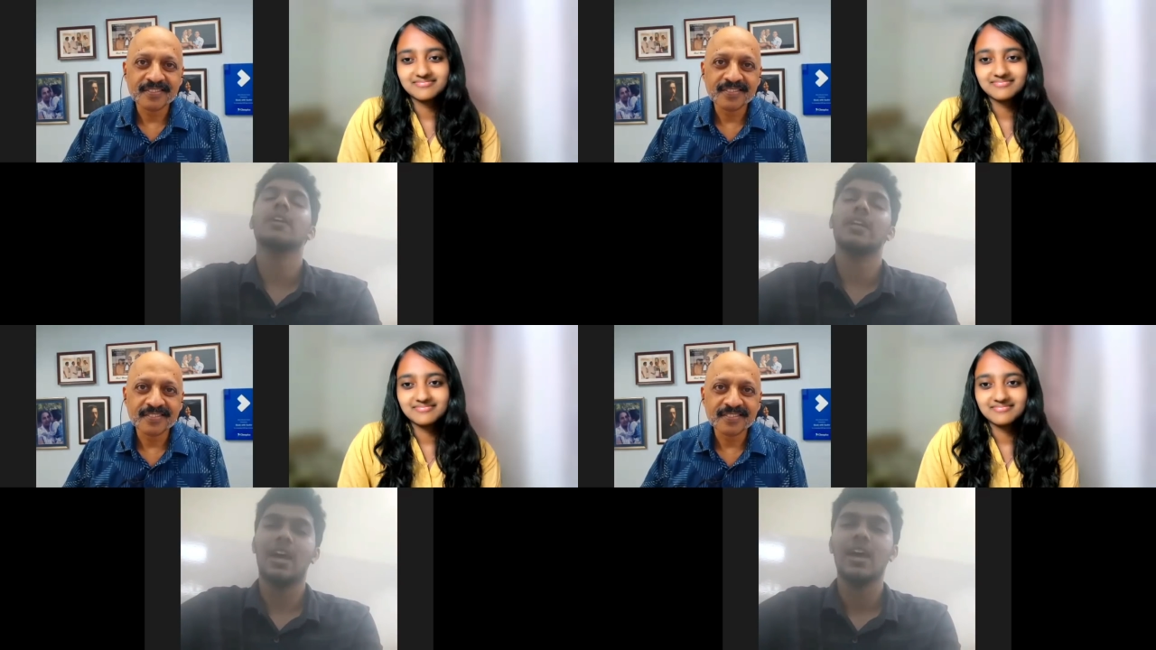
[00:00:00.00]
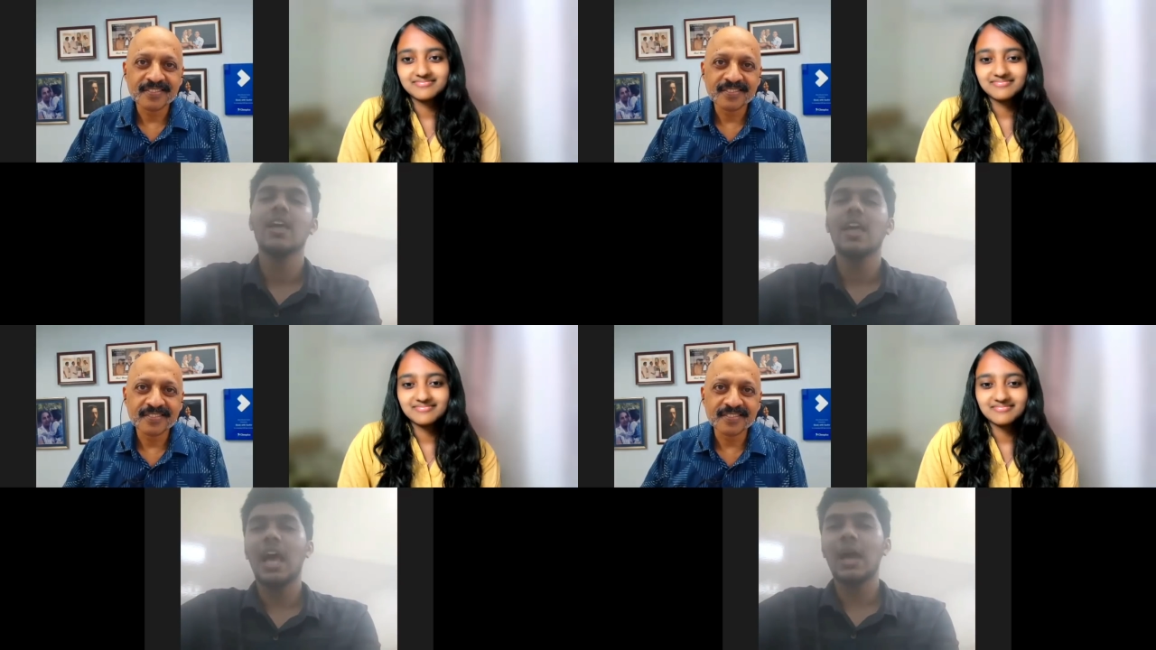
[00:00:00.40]
Speaker 1: But yeah,
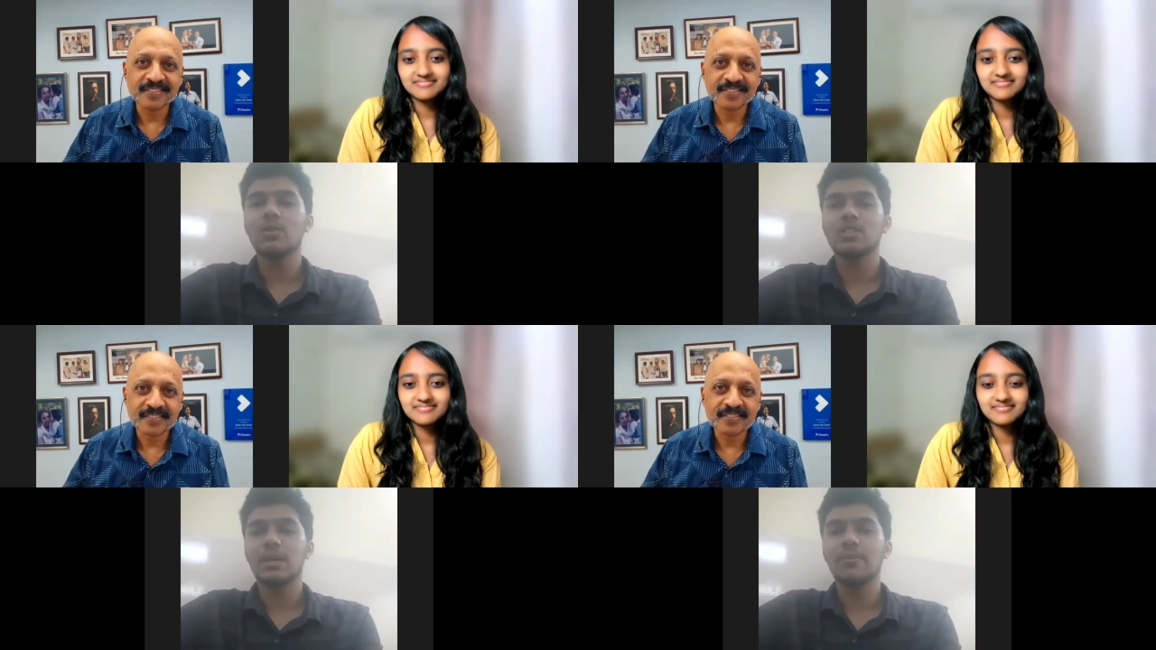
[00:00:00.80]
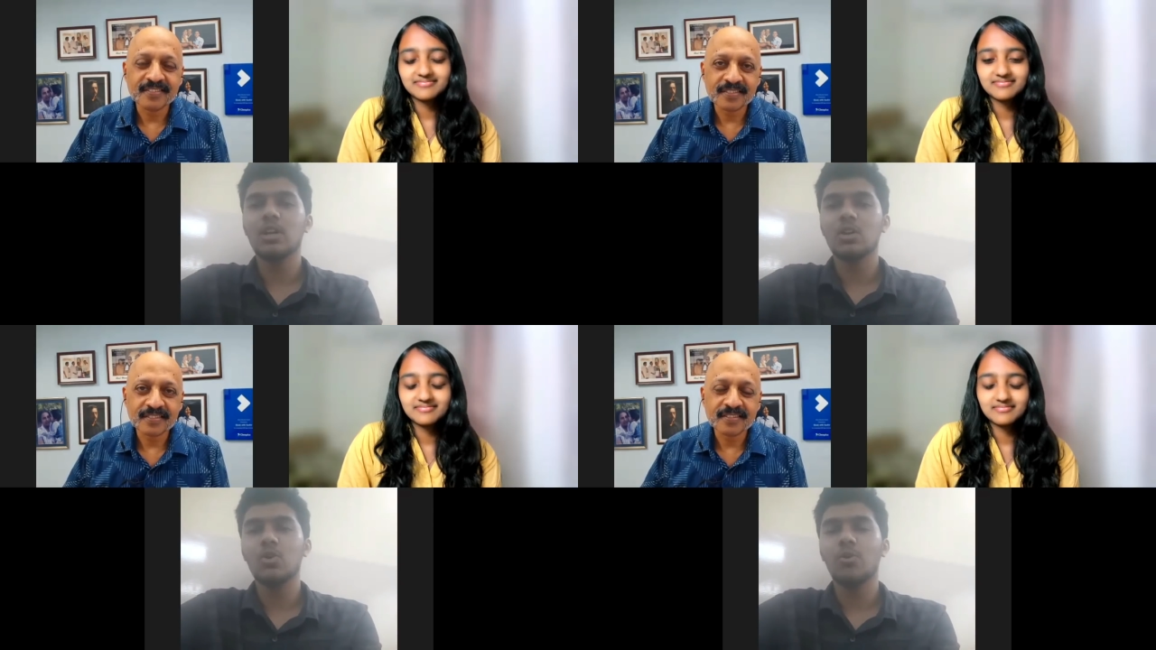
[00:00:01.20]
I was able
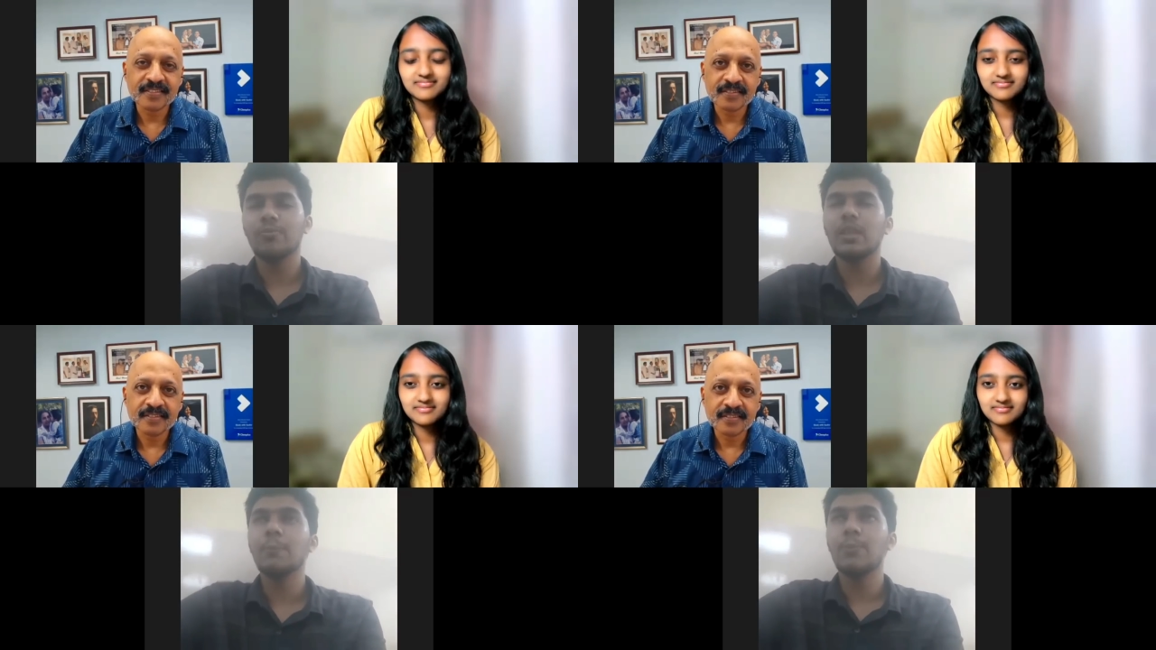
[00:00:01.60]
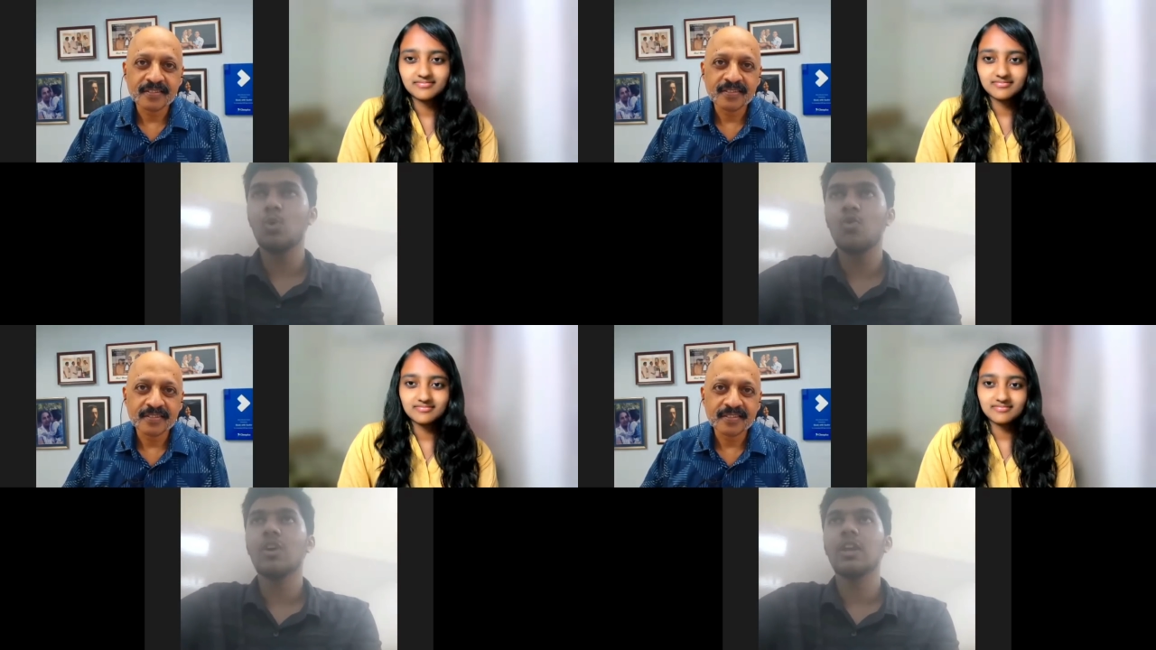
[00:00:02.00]
to
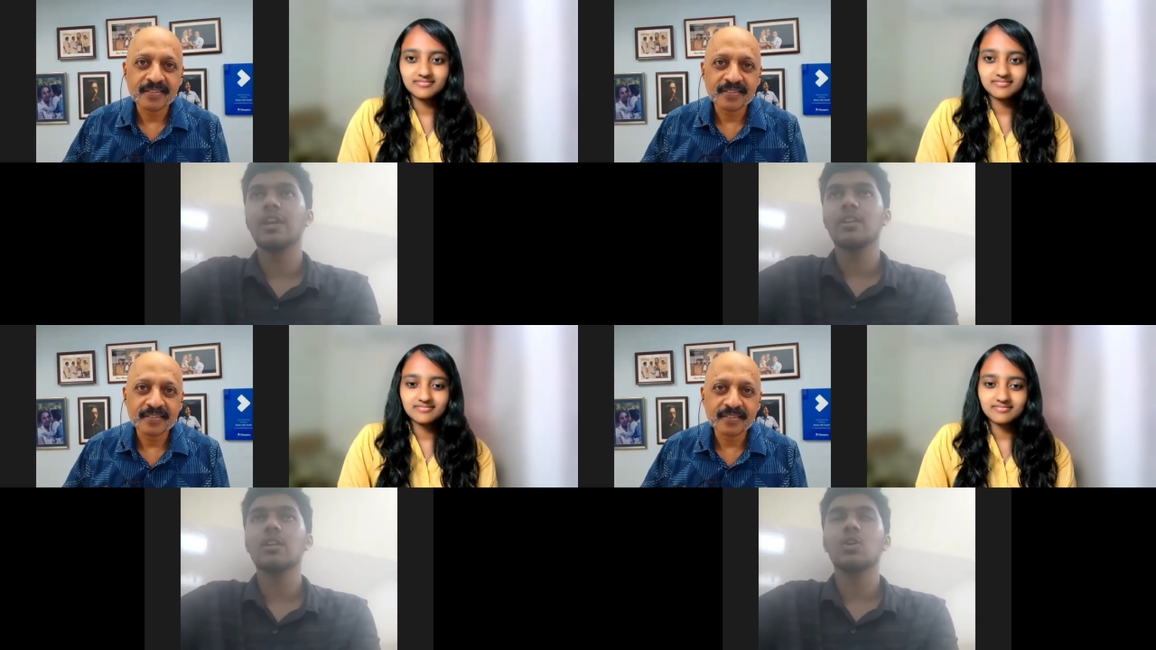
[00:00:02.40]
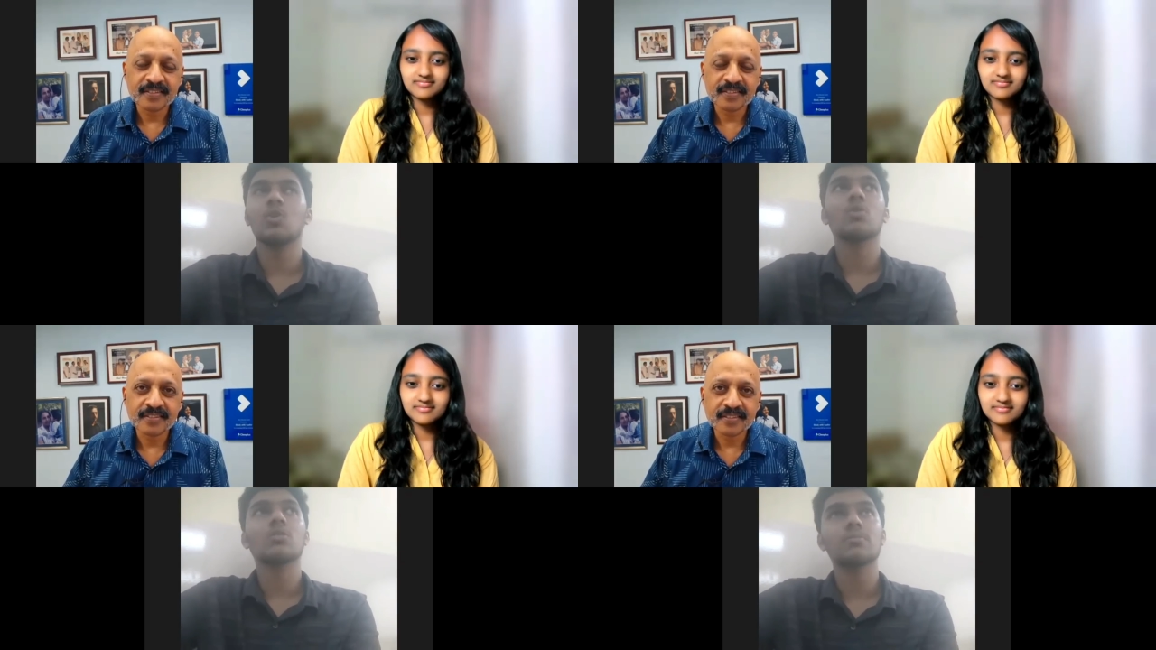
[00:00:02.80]
improve a little, you
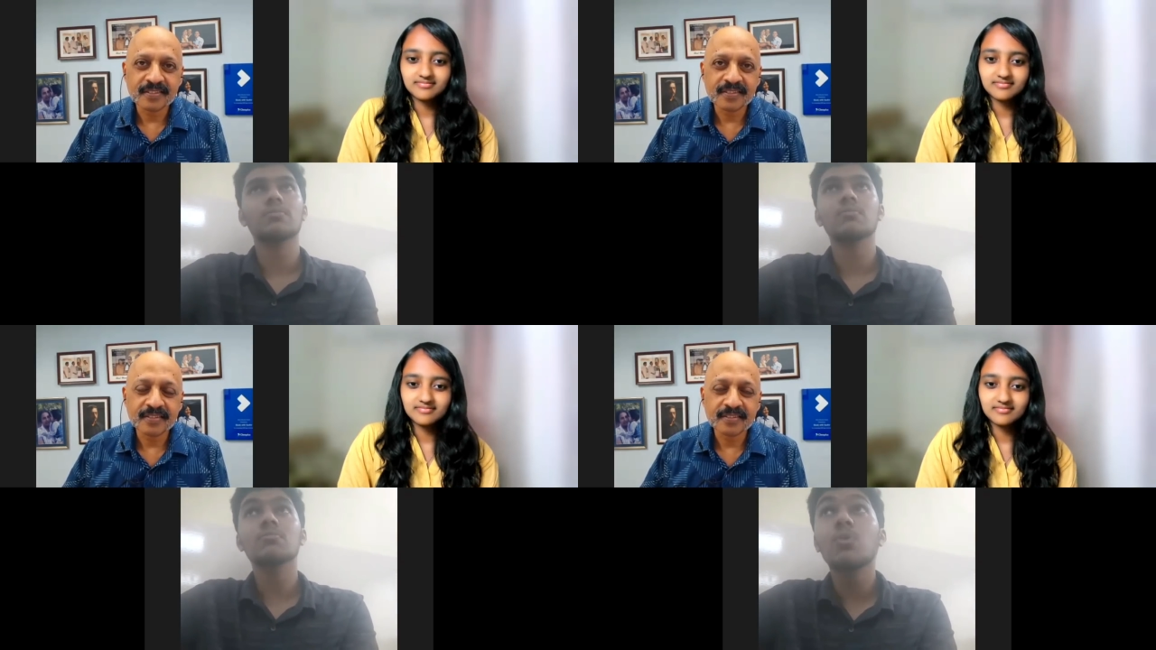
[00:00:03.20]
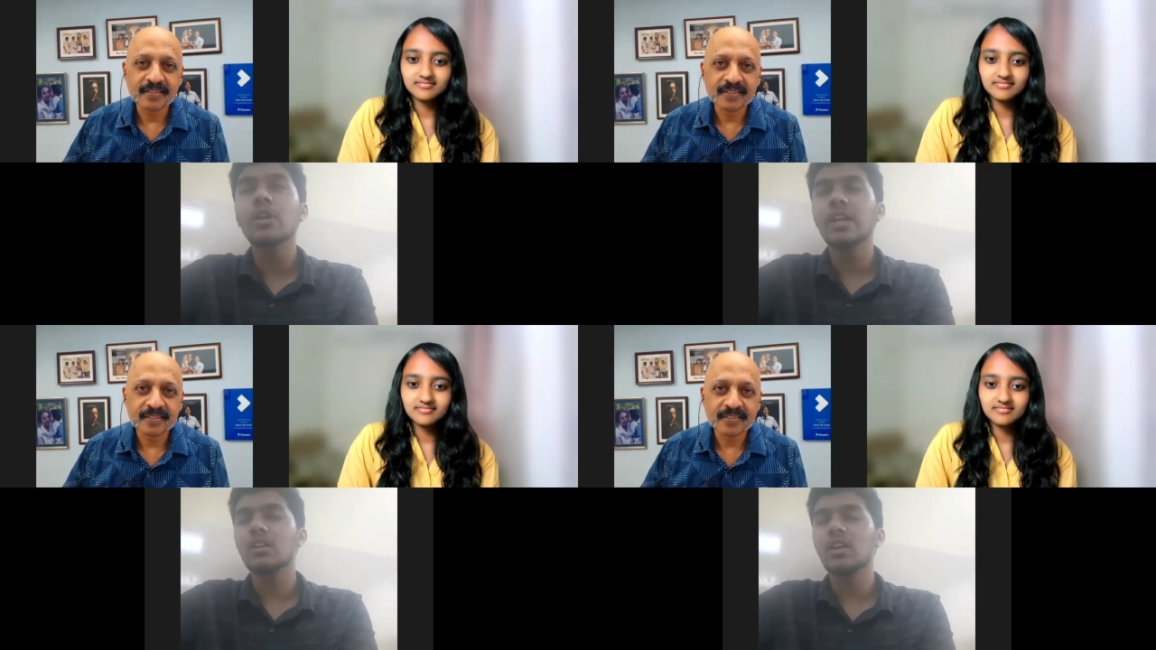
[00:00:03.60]
know,
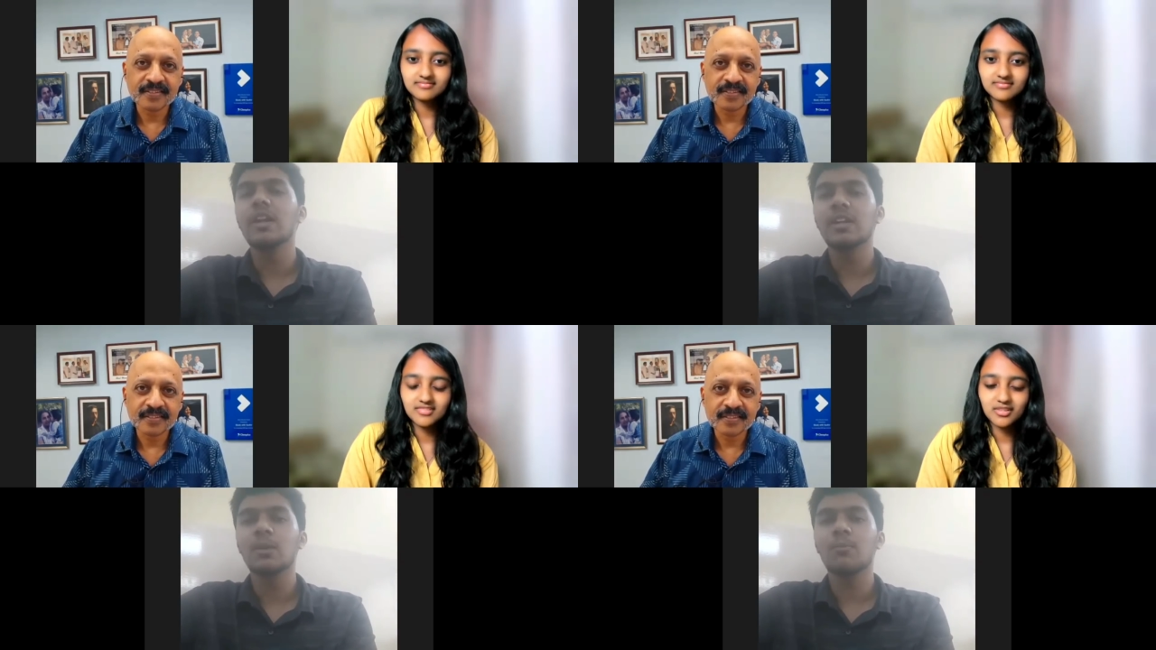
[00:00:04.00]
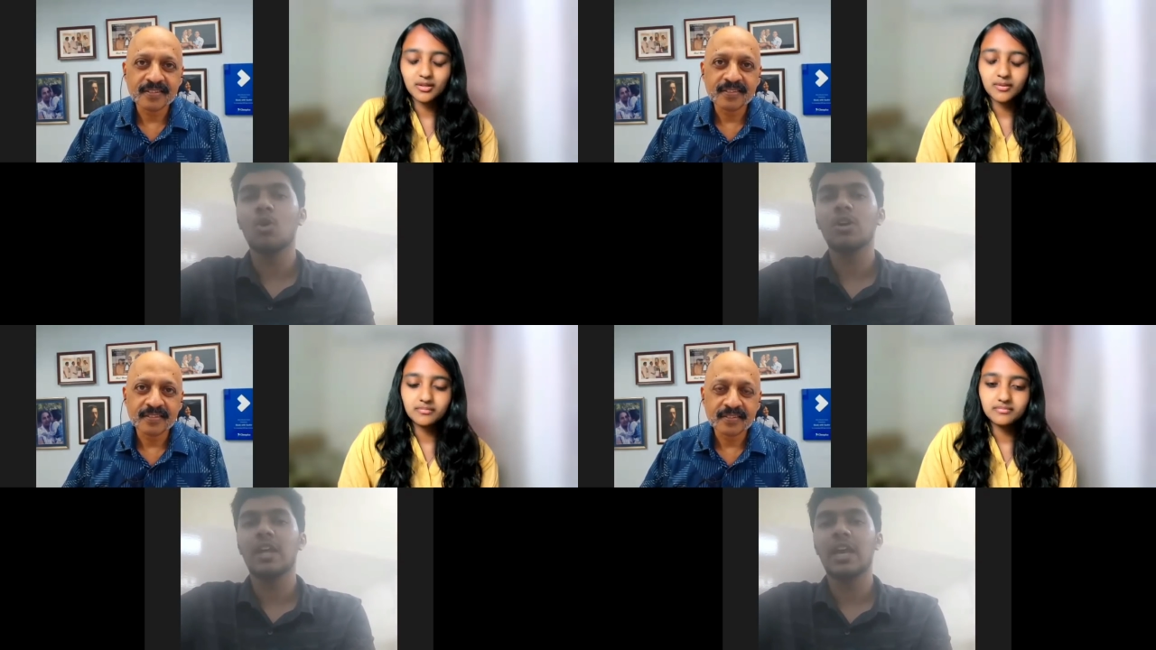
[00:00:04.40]
put in a little
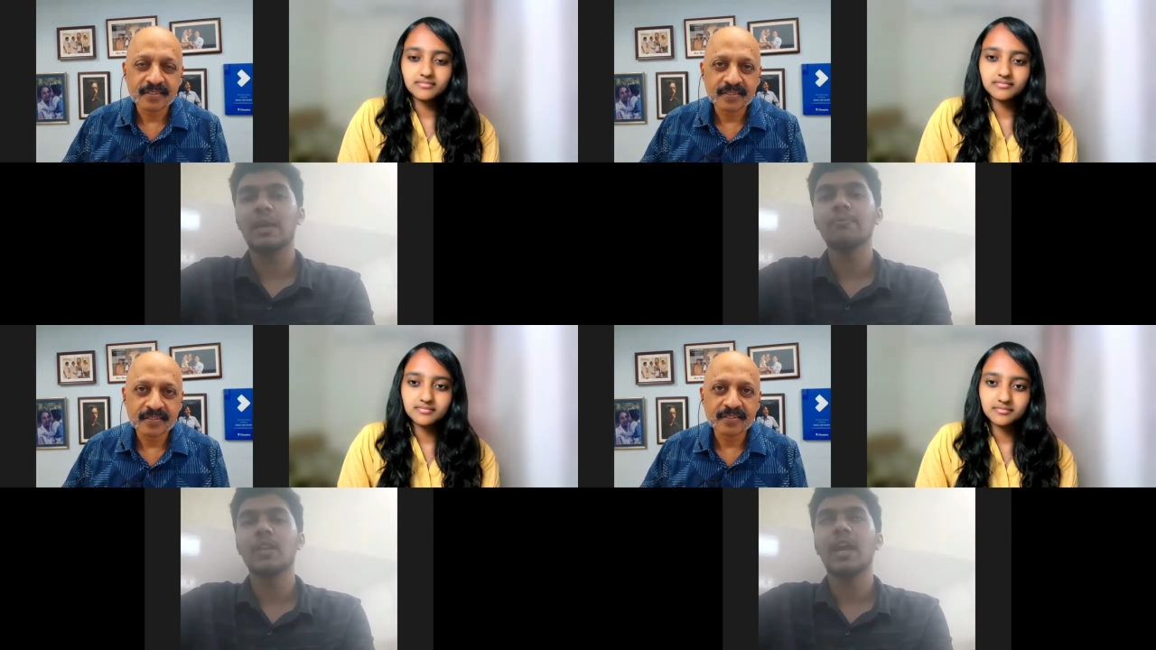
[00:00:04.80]
more time